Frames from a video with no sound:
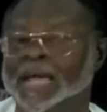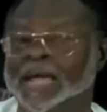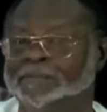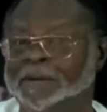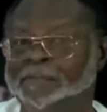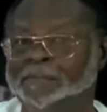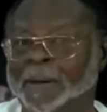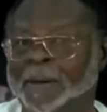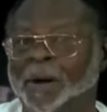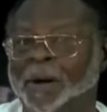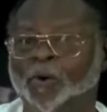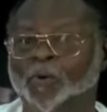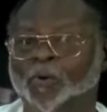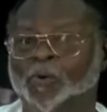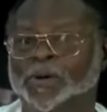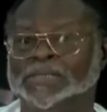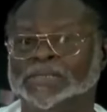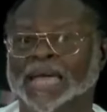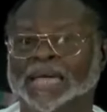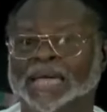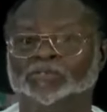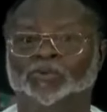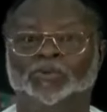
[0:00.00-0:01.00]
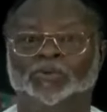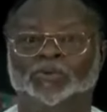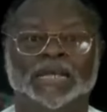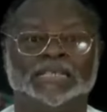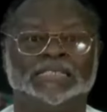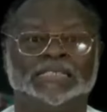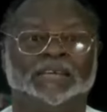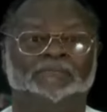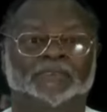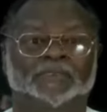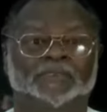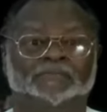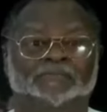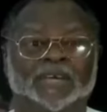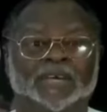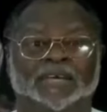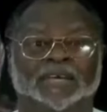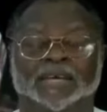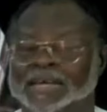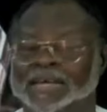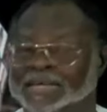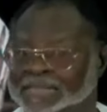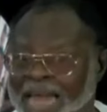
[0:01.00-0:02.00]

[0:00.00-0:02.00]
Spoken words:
Remember who was there in 2015?